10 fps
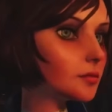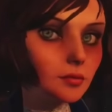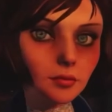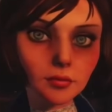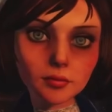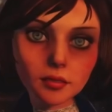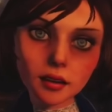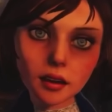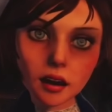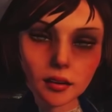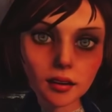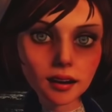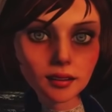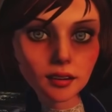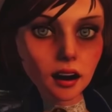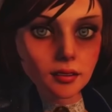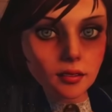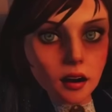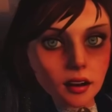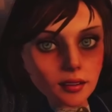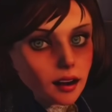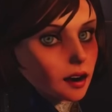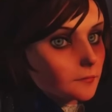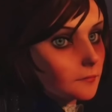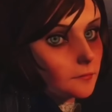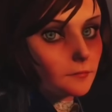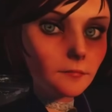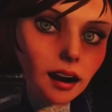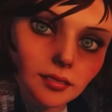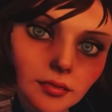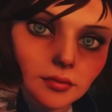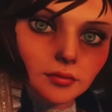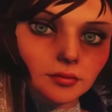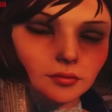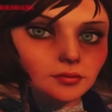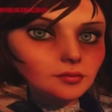without this technology, 12 gigabyte graphics cards would be like